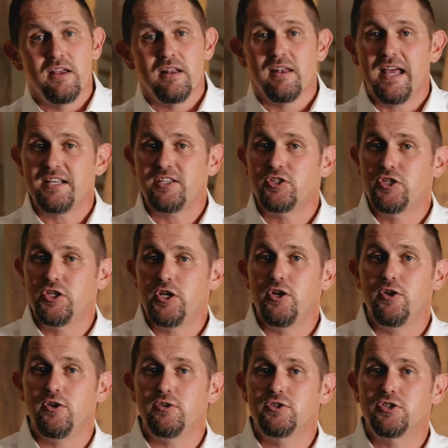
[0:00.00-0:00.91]
Let's
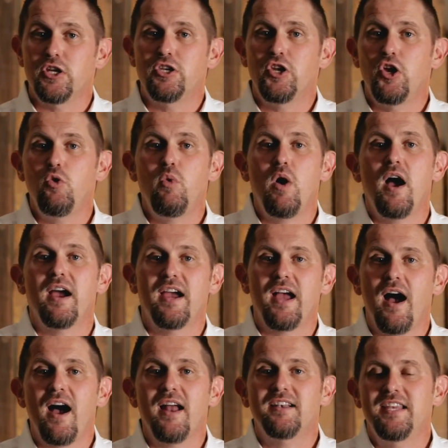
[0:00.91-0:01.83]
choose to do what
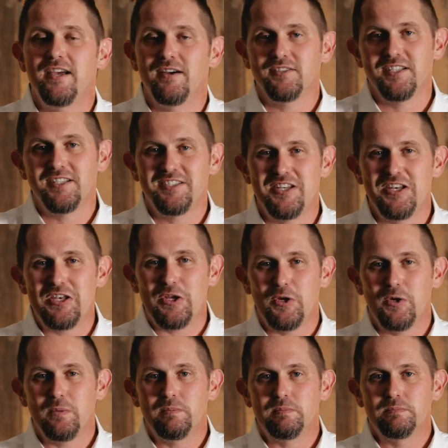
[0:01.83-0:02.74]
God tells us to
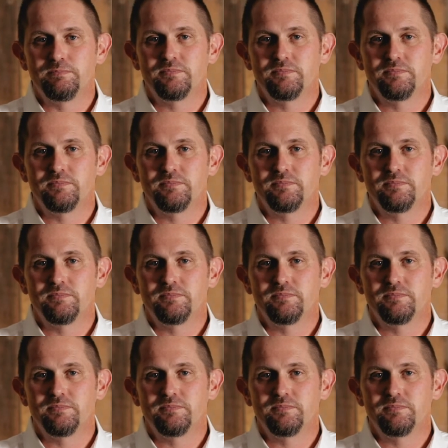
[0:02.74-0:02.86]
do